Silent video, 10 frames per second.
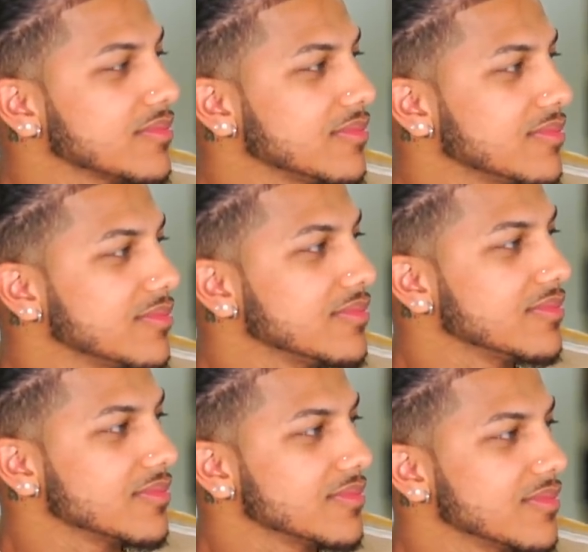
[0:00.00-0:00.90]

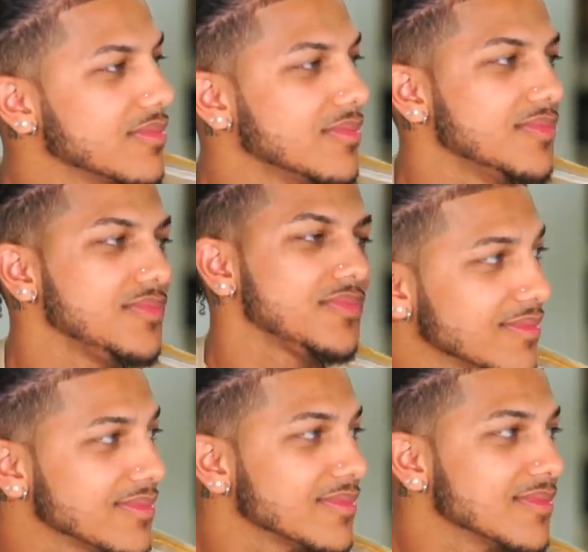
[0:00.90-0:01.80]

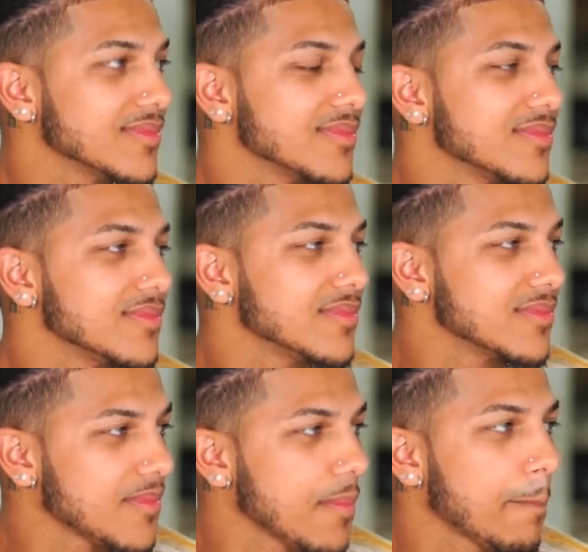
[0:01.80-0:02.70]

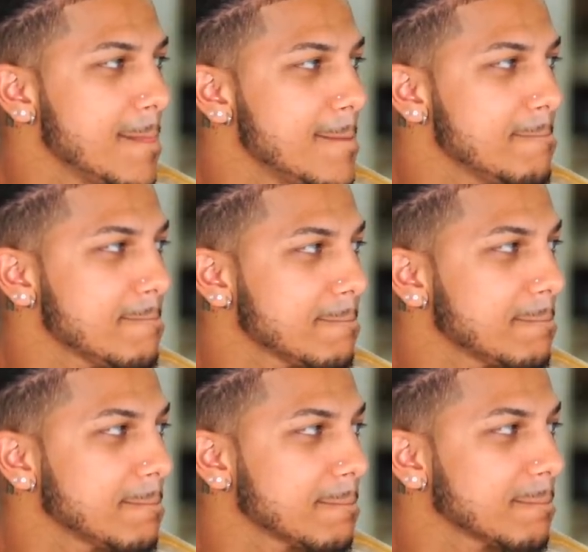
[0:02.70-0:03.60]

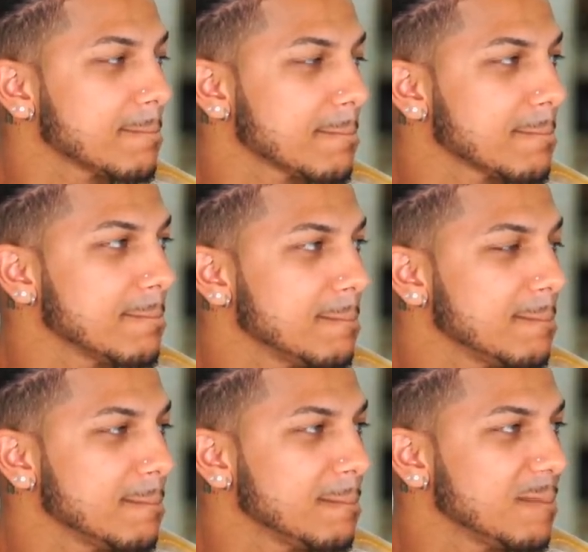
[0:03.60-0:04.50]

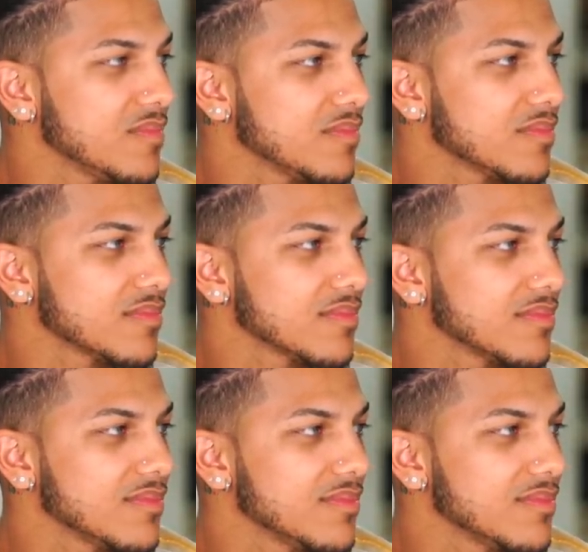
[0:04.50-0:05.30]
This person isn't speaking.